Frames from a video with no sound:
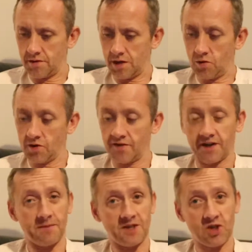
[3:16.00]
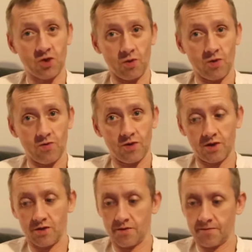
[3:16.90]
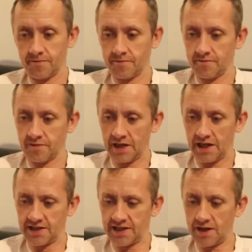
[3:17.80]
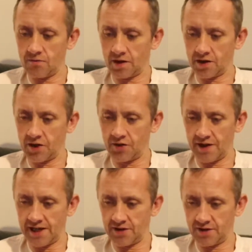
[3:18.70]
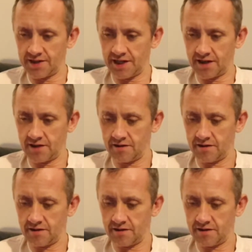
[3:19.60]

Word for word: I wonder if it can be soloed. I'll see what three does here.